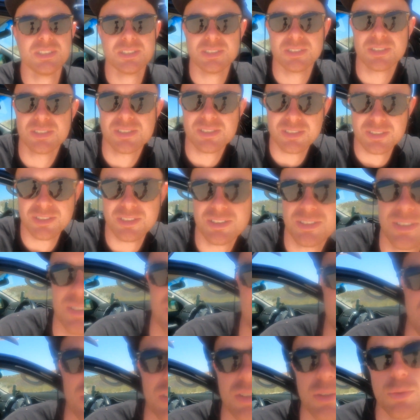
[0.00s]
Look at
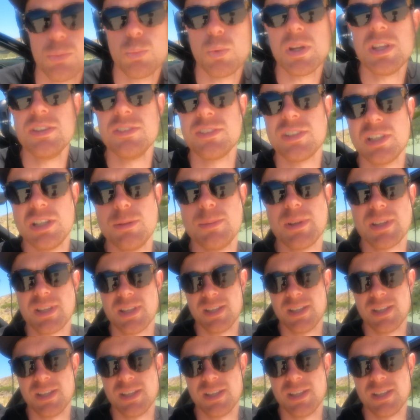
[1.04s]
the wind's a little bit